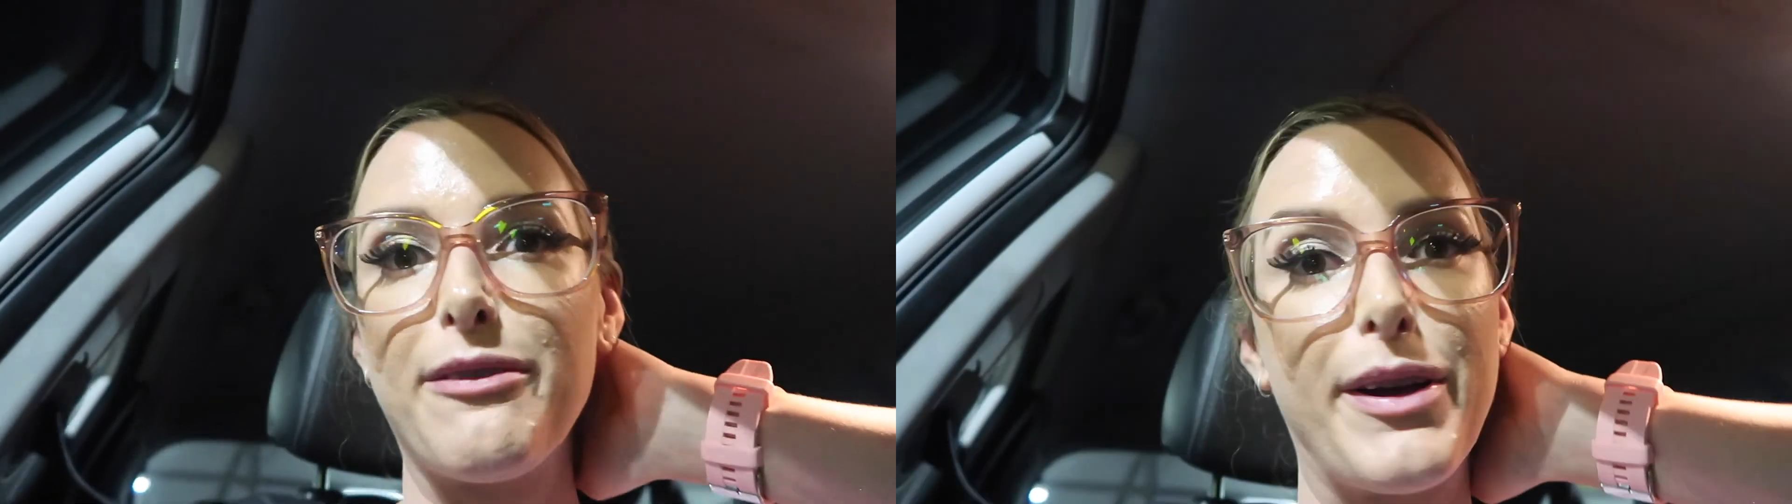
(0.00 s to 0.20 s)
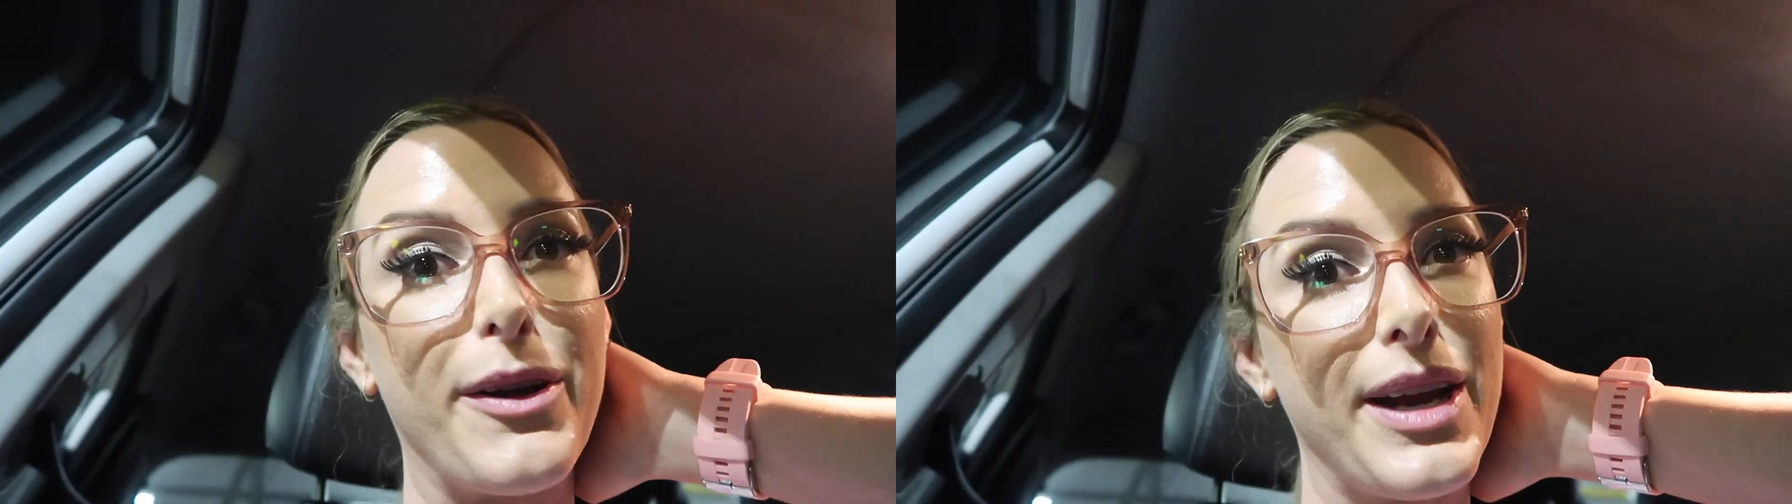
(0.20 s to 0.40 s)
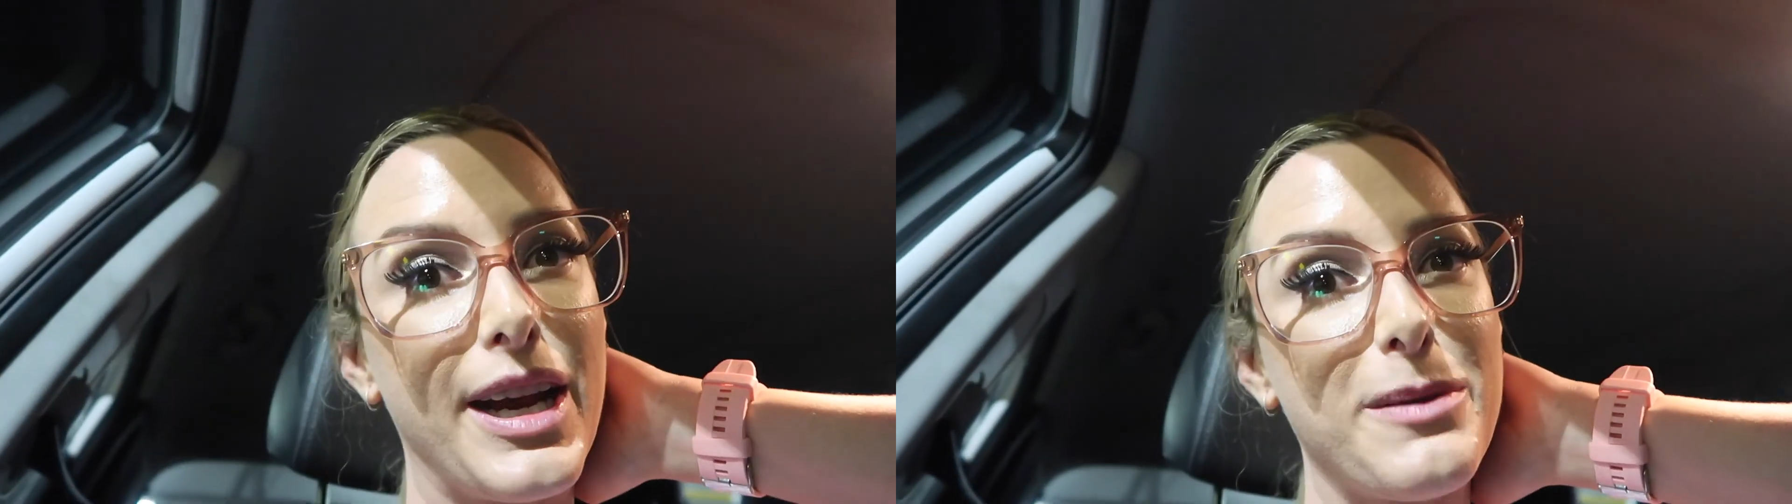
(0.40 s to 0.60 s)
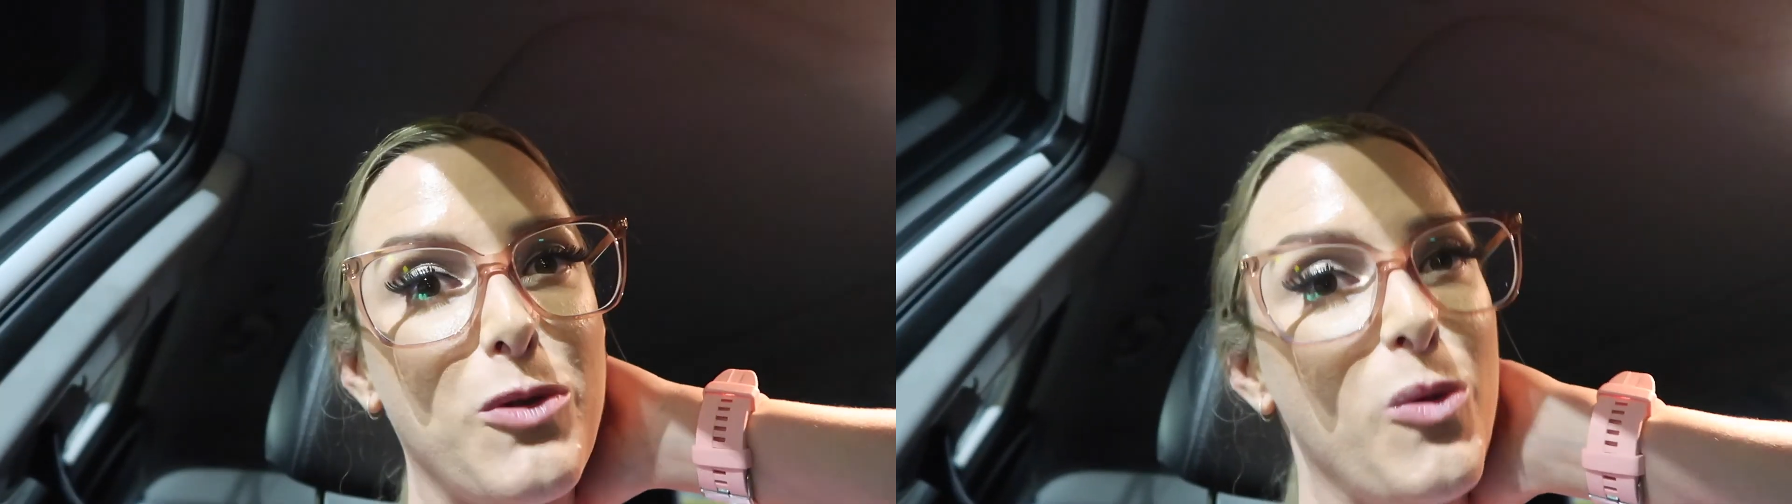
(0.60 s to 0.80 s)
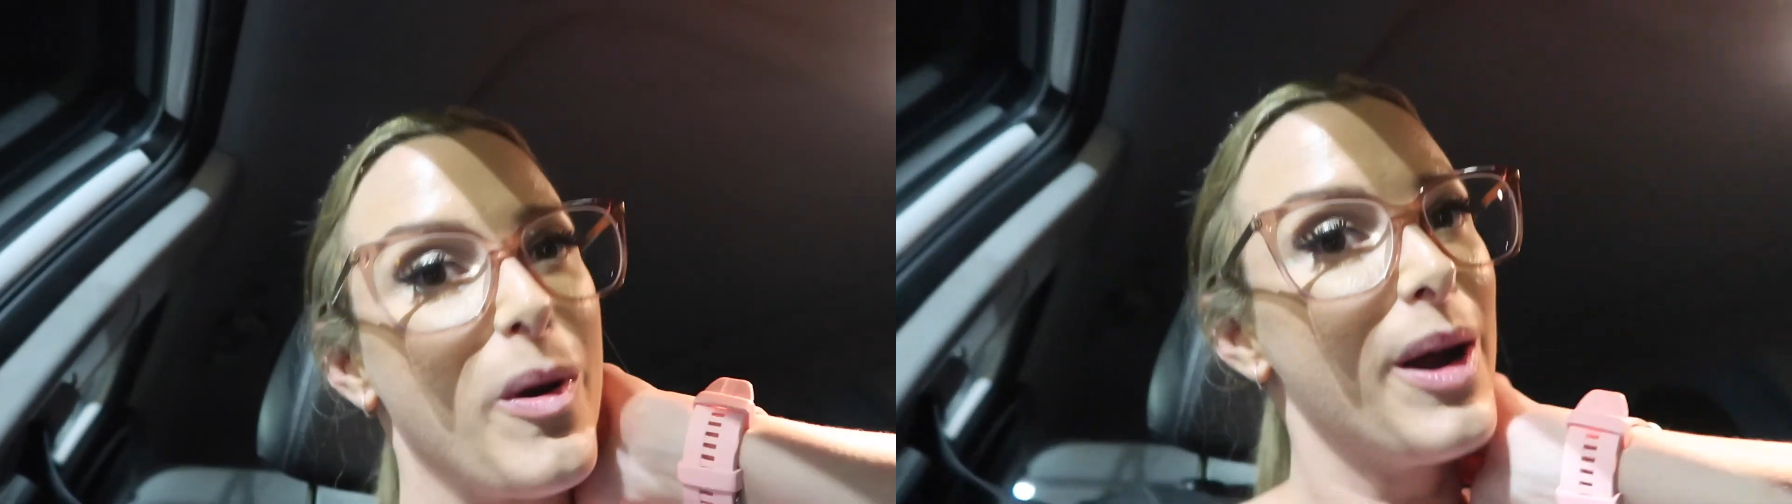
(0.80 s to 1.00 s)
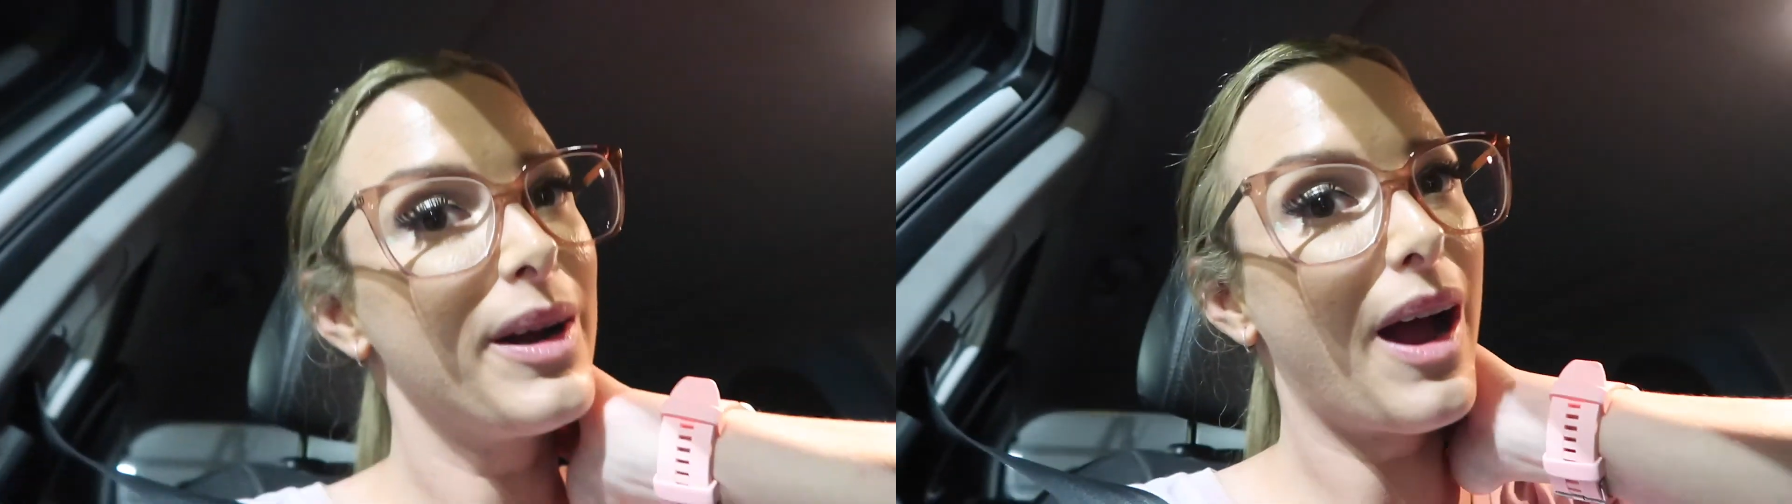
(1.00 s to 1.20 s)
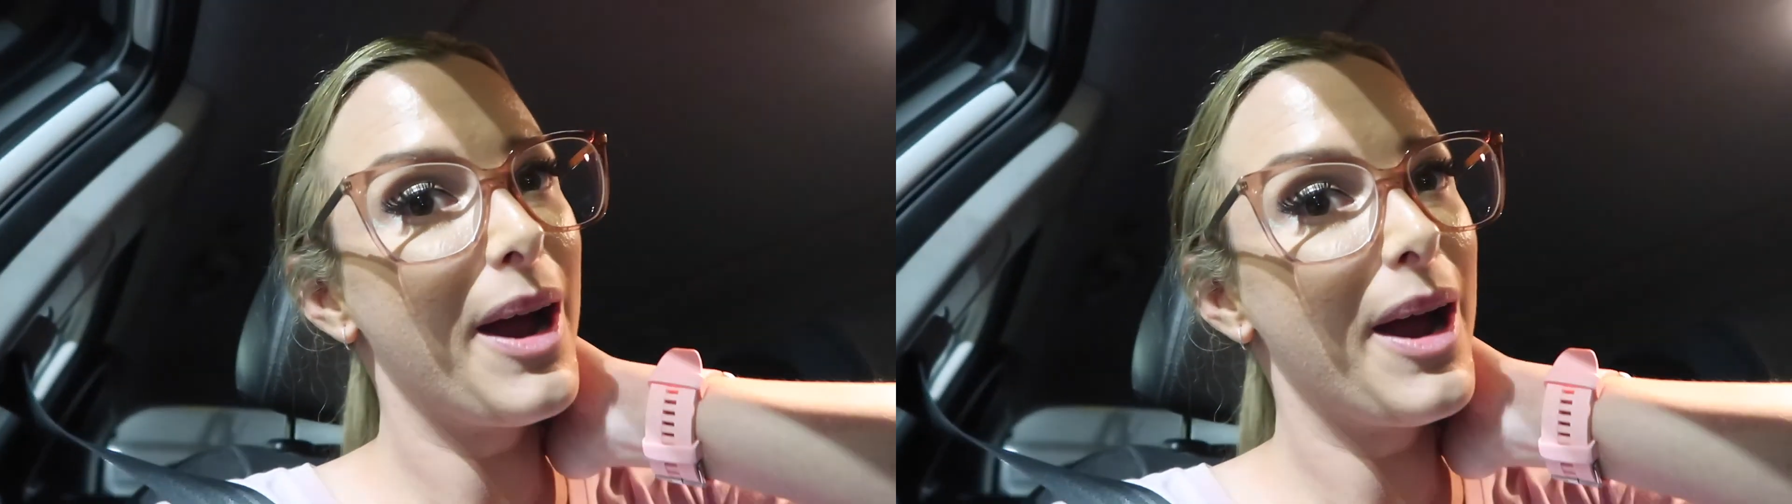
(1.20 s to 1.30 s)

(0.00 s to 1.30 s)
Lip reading: if I don't get any more work,